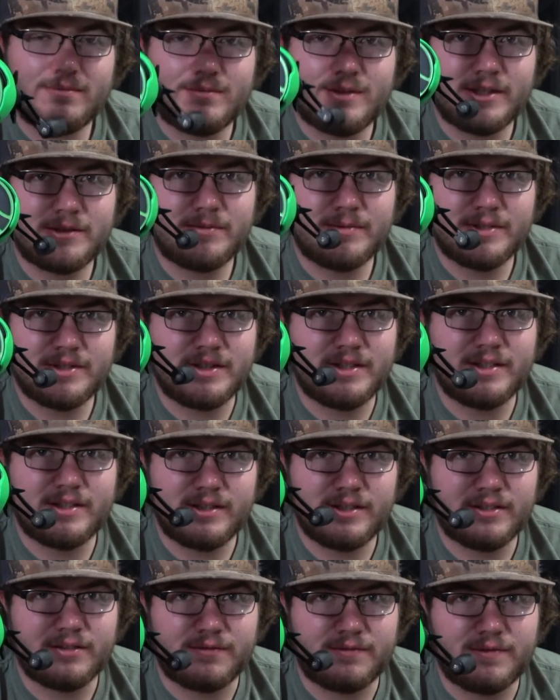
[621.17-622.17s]
This one's
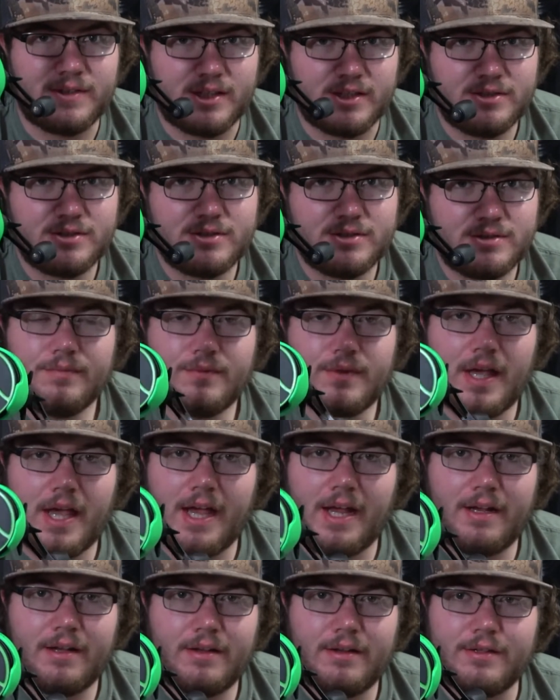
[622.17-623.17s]
easier to fish,
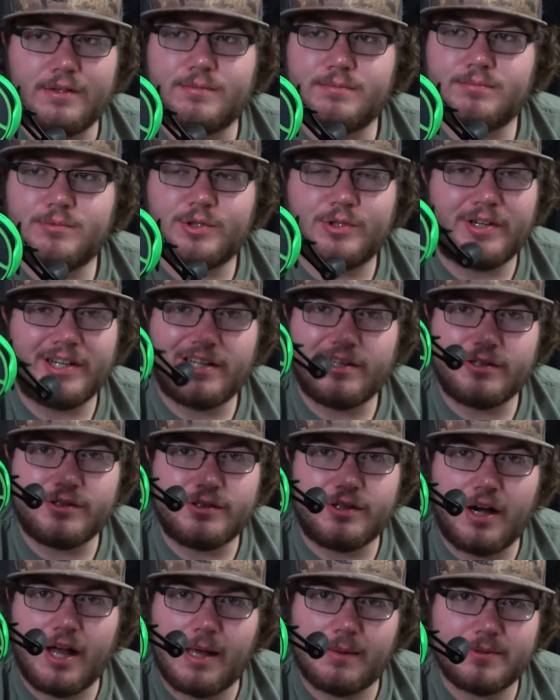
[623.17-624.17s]
and the trigger
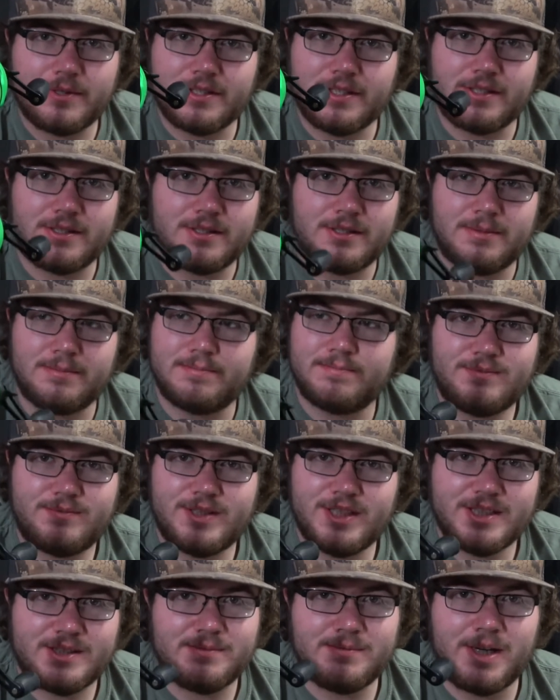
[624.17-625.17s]
drop system
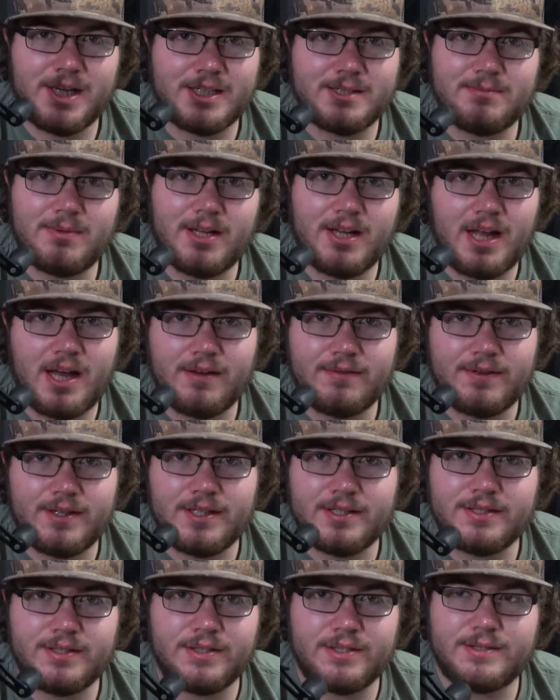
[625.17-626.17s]
just makes my life
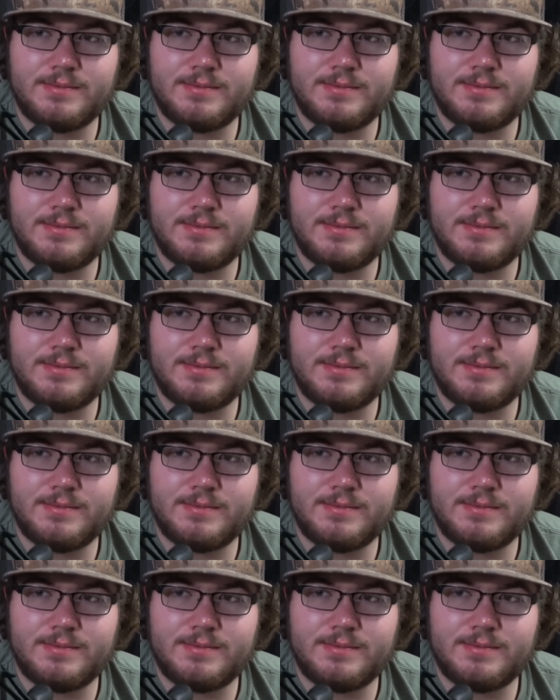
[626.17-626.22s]
easier,